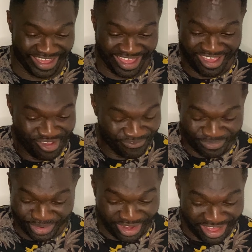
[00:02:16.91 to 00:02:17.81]
Like
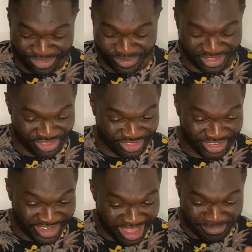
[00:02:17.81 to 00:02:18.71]
from the last ones, they're just
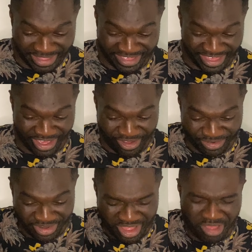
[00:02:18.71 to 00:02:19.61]
a nightmare to get on.